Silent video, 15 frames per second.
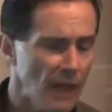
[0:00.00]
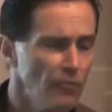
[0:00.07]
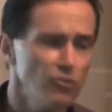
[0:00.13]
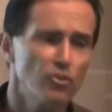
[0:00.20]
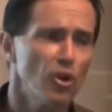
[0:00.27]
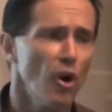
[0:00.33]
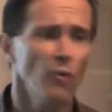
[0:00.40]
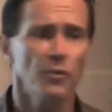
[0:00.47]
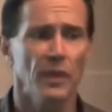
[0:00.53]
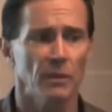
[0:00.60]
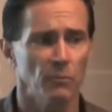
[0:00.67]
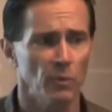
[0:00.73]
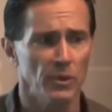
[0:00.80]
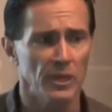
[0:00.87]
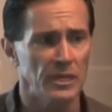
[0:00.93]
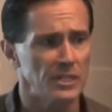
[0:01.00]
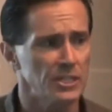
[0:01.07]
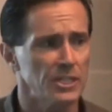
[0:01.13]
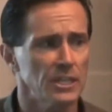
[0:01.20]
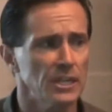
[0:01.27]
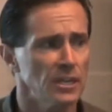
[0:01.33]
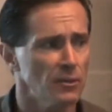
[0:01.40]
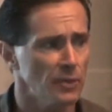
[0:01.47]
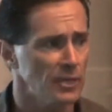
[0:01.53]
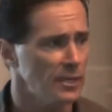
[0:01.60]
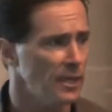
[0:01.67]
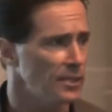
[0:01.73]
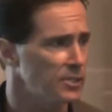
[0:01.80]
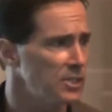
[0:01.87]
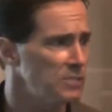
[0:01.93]
Now you coat them with an incendiary
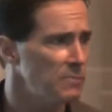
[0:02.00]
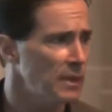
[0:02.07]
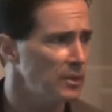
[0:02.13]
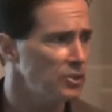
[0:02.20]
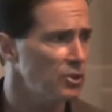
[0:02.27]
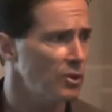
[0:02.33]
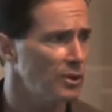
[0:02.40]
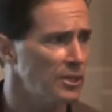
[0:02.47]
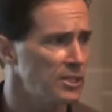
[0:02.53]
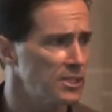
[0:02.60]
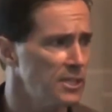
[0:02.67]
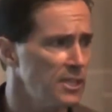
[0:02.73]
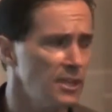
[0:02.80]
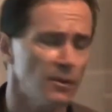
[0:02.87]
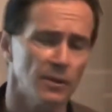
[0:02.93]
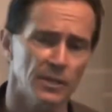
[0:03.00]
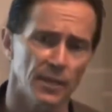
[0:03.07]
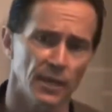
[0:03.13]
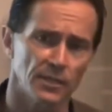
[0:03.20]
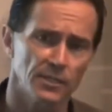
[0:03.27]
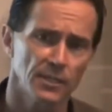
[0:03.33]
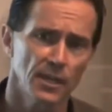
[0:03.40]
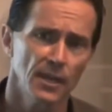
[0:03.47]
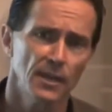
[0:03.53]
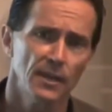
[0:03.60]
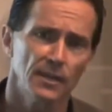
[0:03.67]
dust. These metals are an incendiary dust.